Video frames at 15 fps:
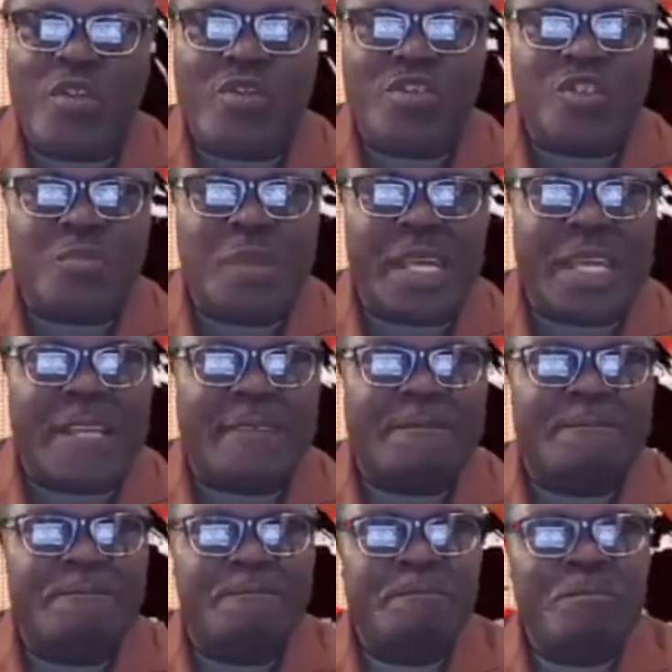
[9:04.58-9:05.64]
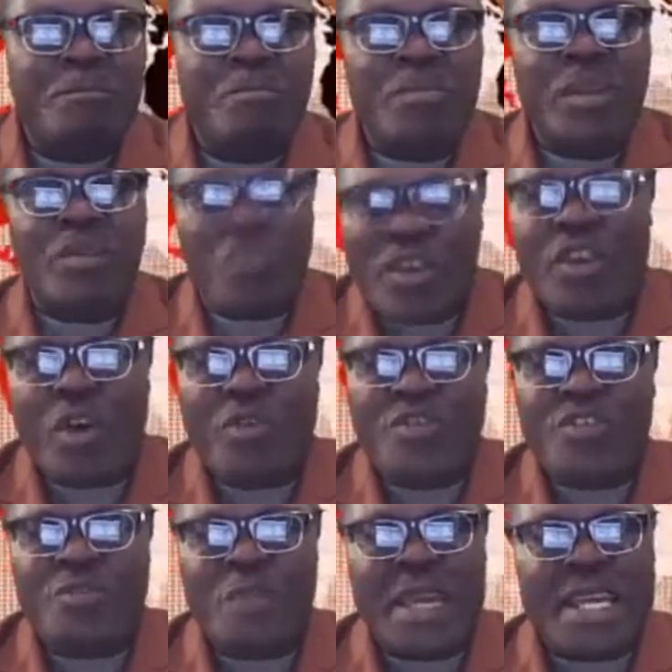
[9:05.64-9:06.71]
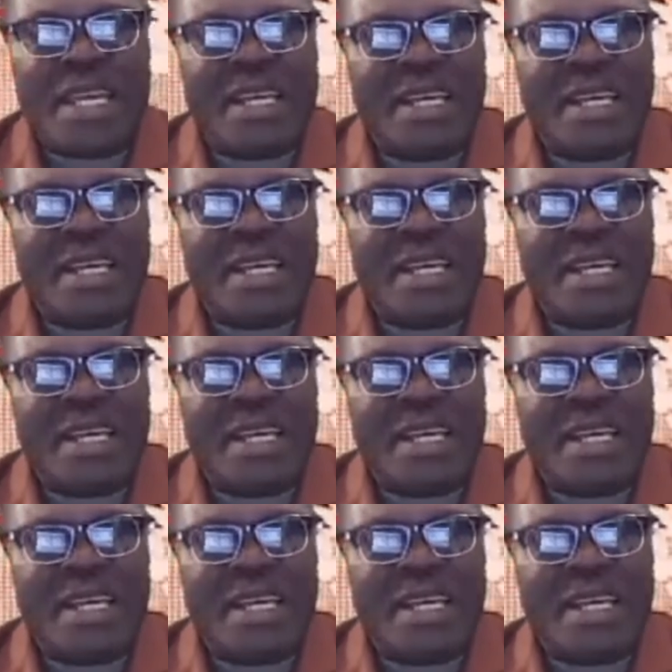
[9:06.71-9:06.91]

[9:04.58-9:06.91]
to speak. We're going to speak.